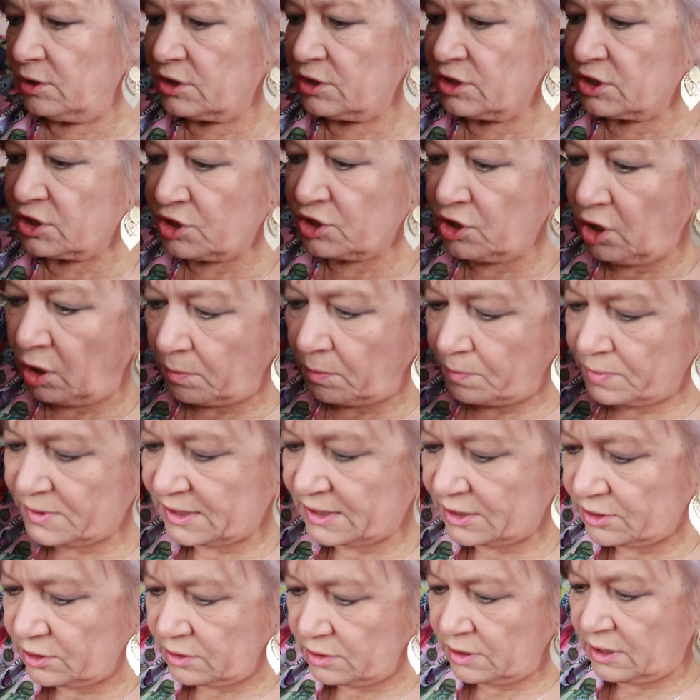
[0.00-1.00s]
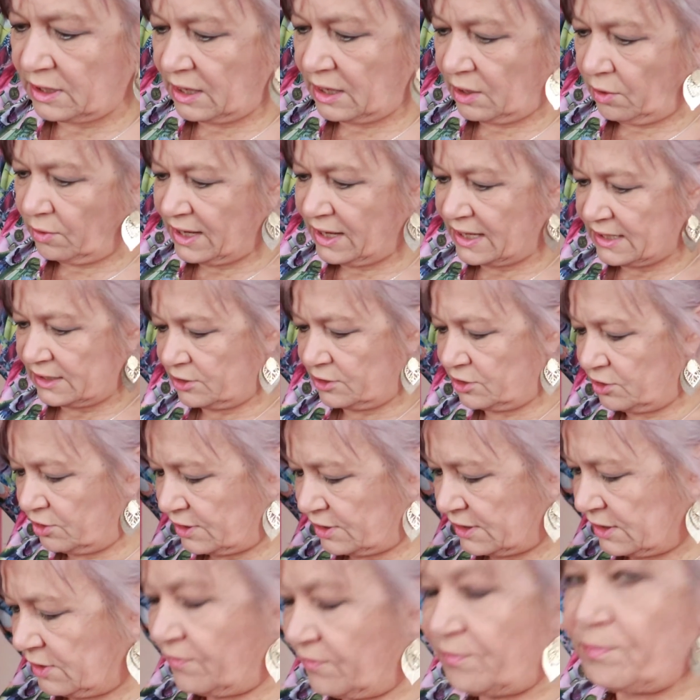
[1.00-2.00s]
stops, oh yes it
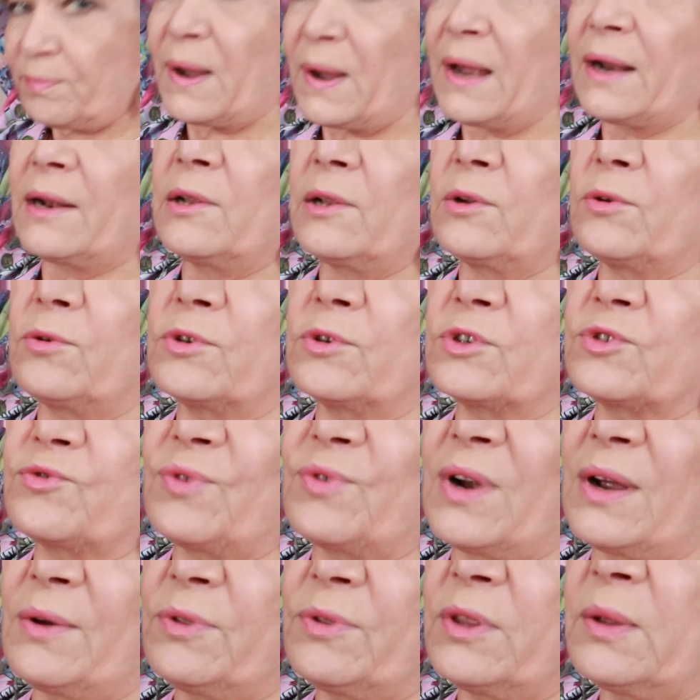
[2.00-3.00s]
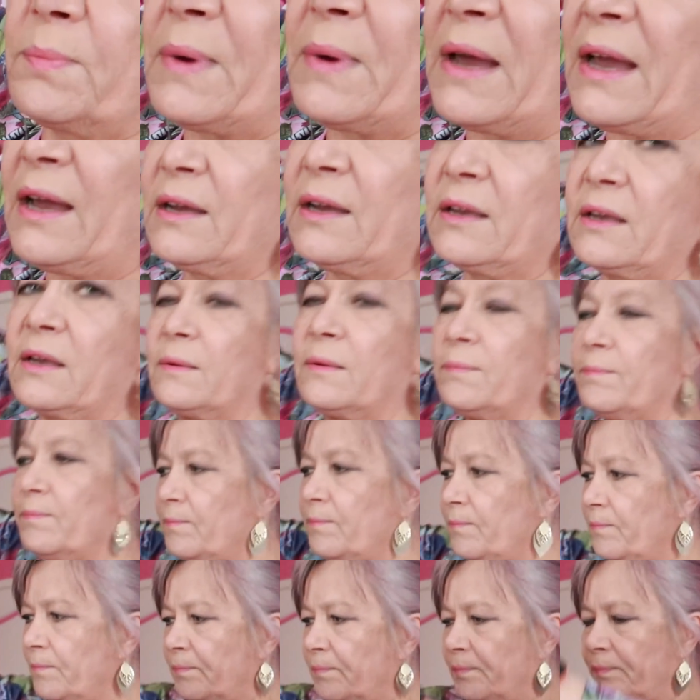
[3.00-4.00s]
does, the panel goes round the back.
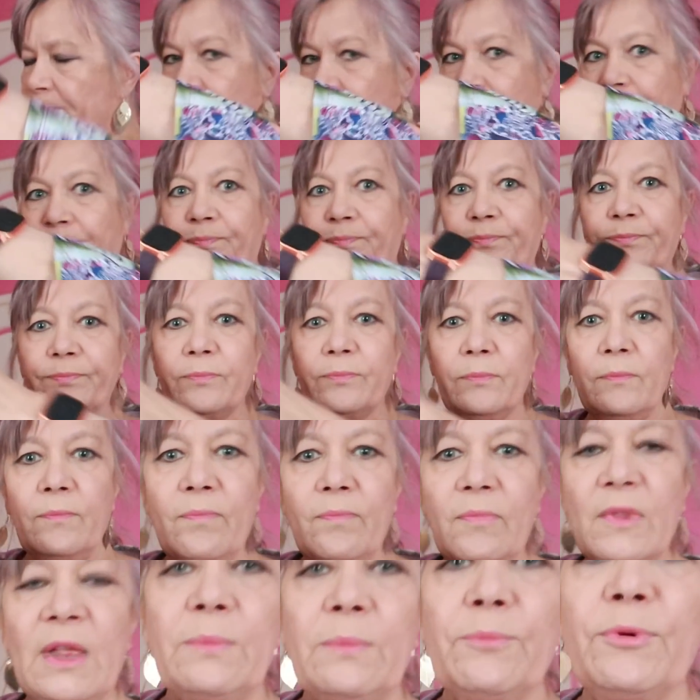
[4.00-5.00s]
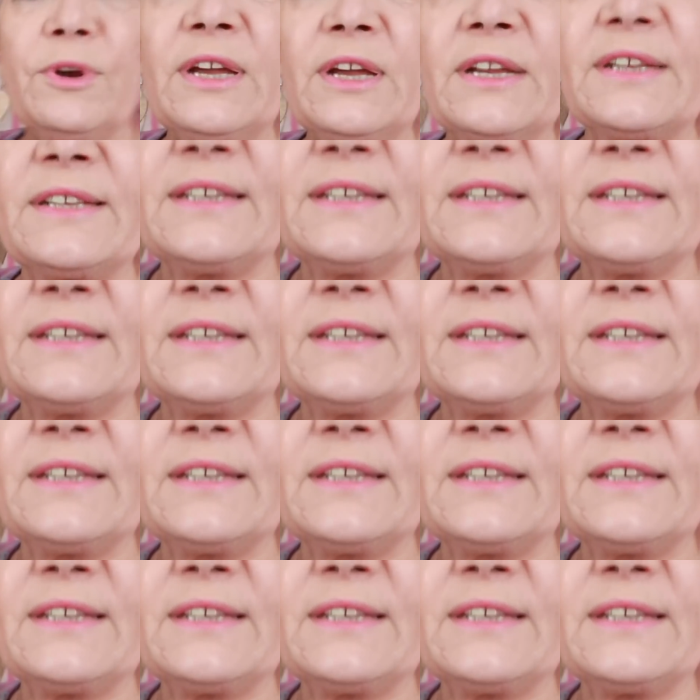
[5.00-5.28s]
I'll bring